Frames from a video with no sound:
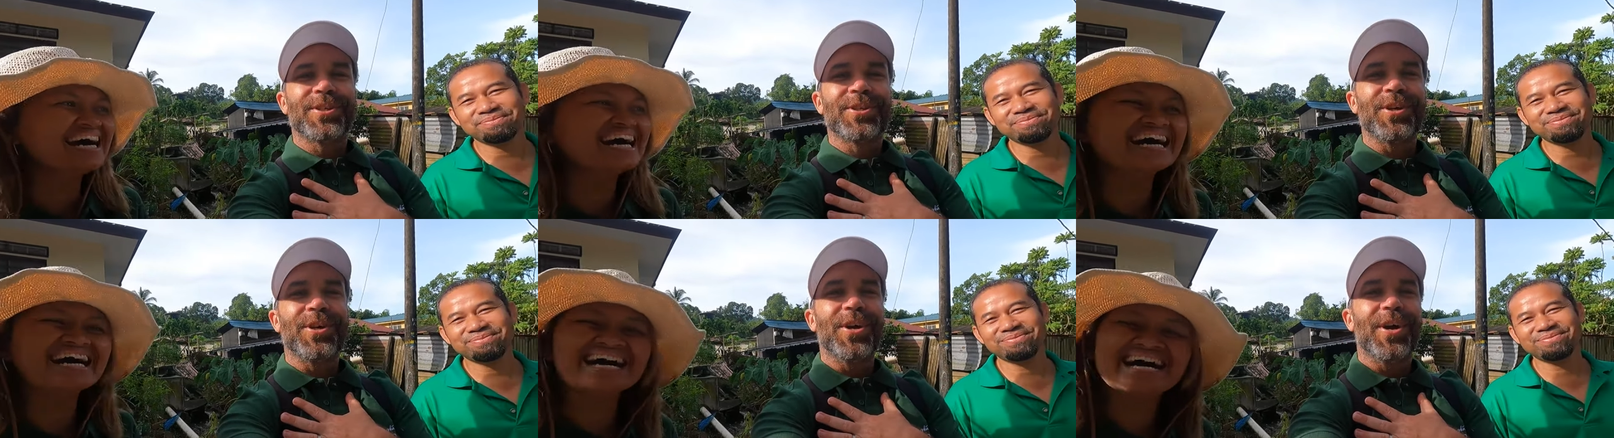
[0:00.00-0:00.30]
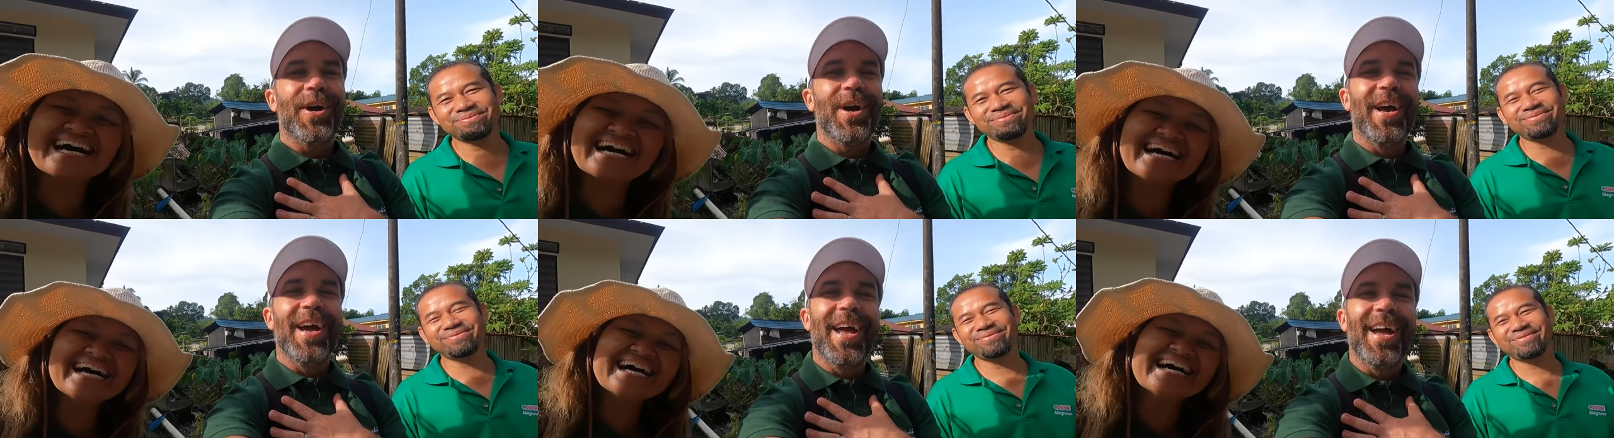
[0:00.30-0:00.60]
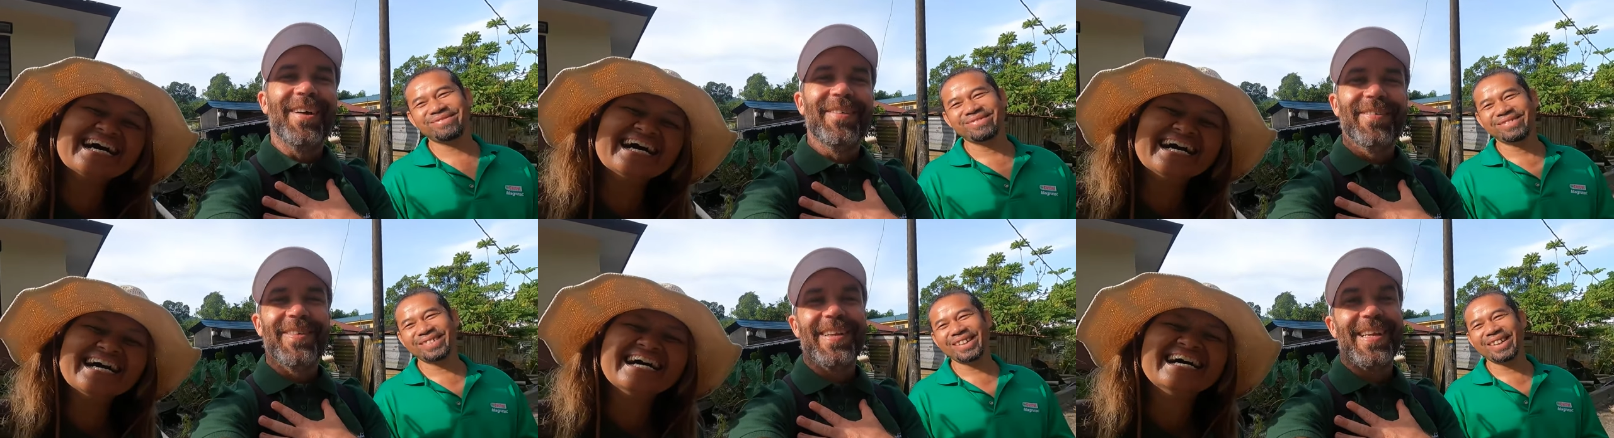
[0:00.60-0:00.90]
Speaker 1: so sure.
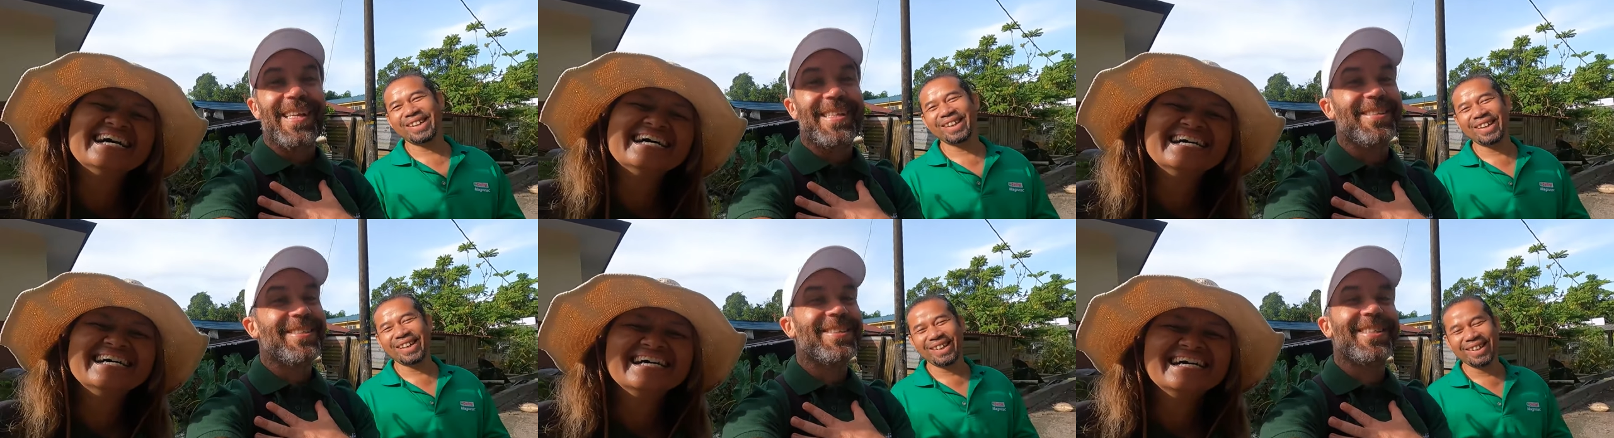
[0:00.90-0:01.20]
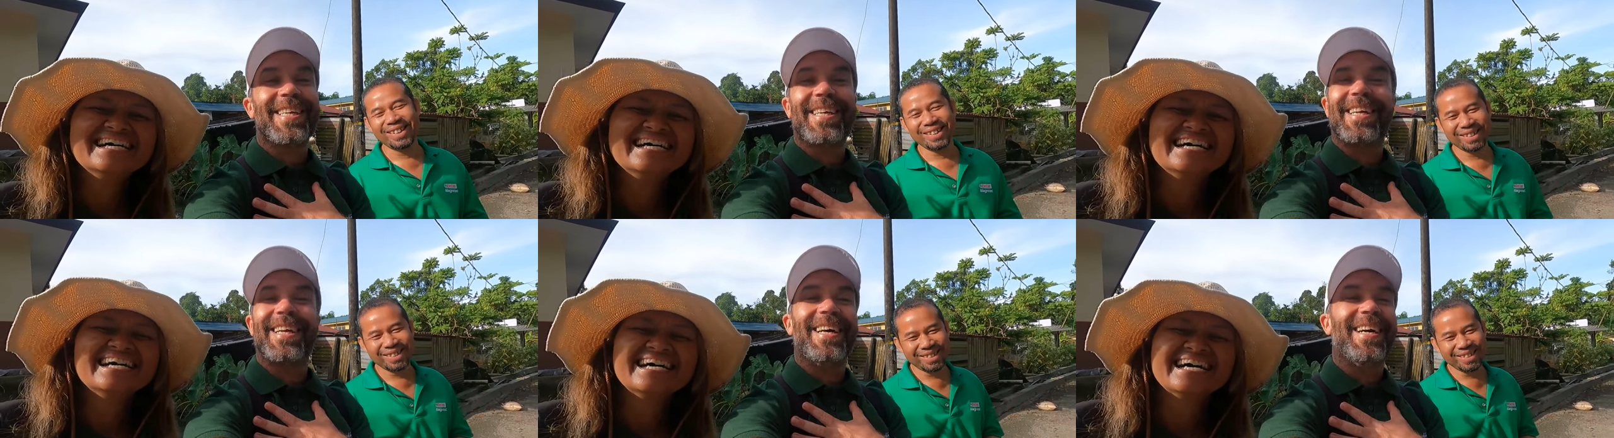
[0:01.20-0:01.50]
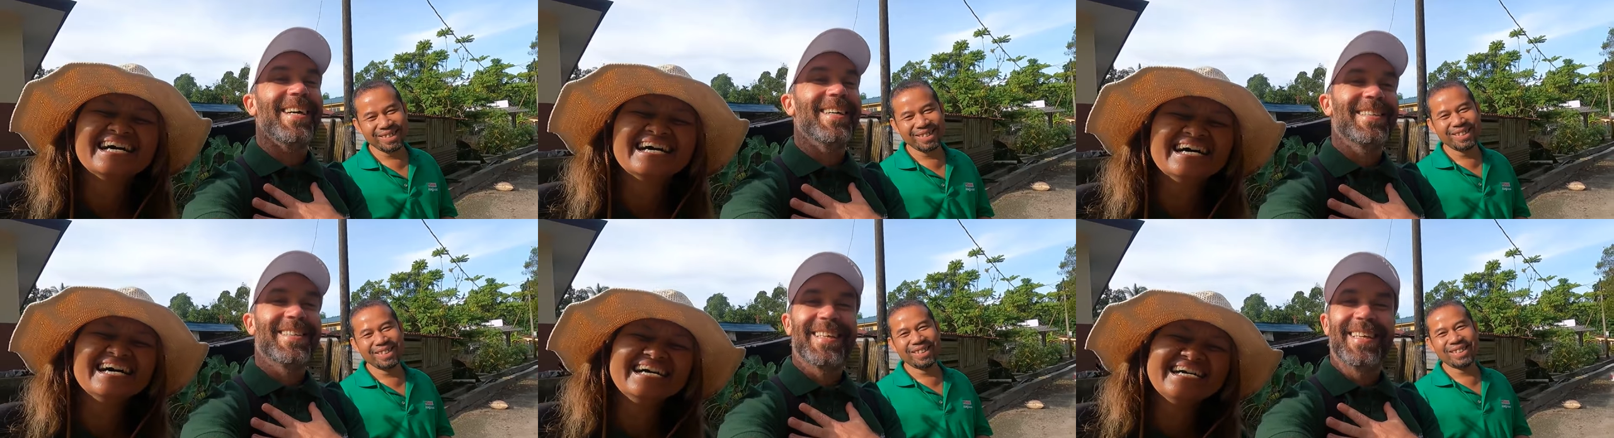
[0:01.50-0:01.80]
We need to check it
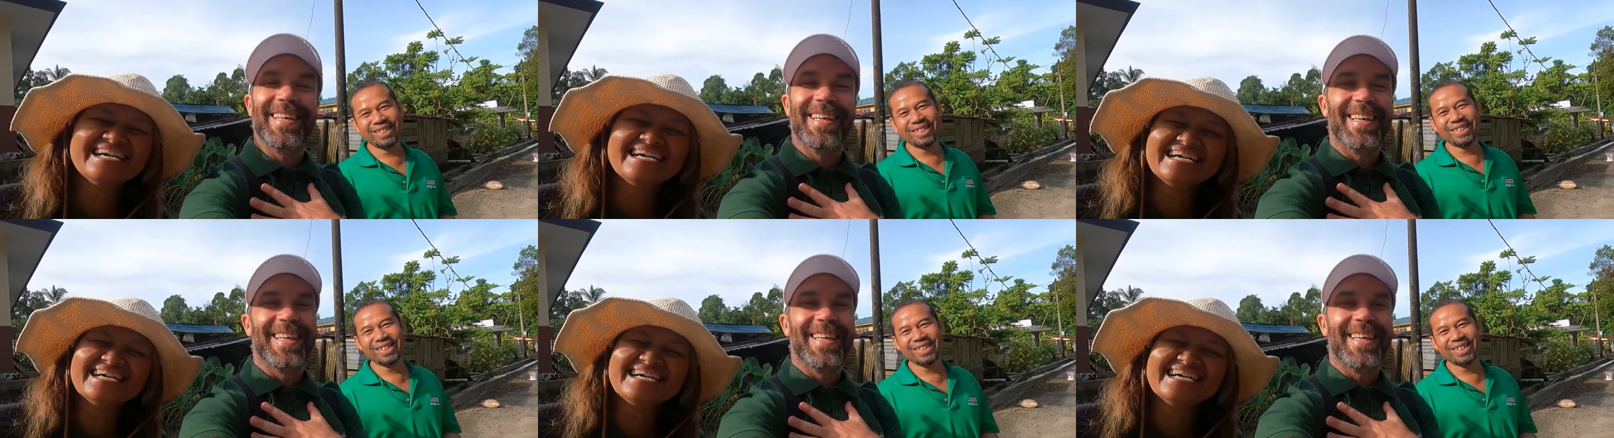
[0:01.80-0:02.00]
out.